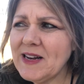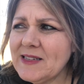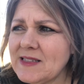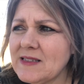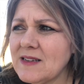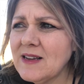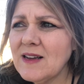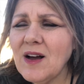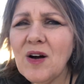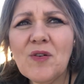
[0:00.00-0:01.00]
It's
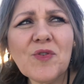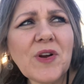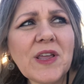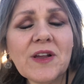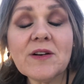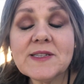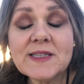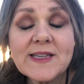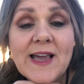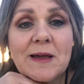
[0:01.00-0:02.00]
over a year
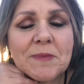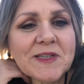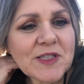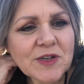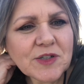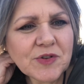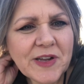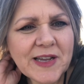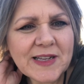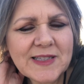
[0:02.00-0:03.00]
since I had my
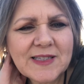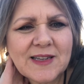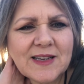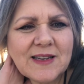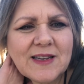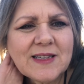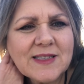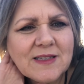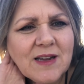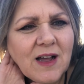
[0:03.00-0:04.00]
surgery.
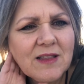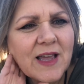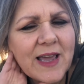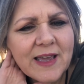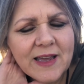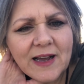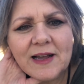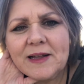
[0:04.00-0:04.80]
It's not like